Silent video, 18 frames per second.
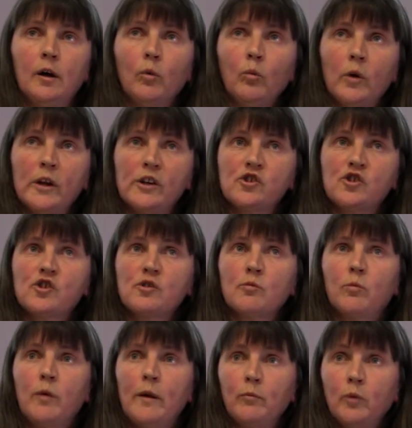
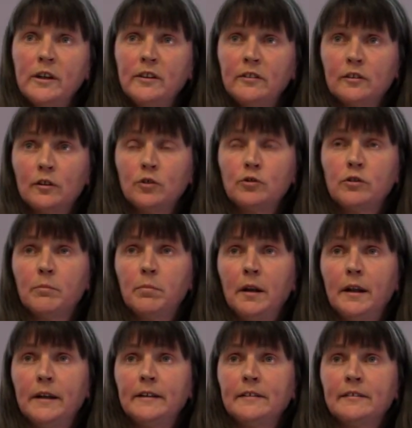which when we sued the
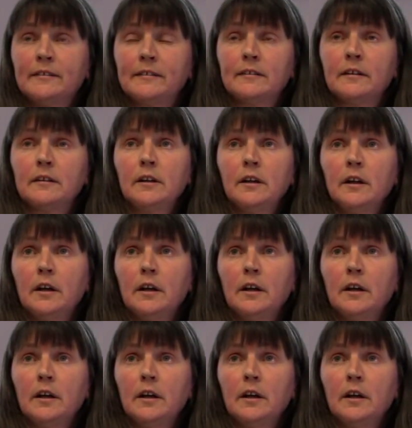police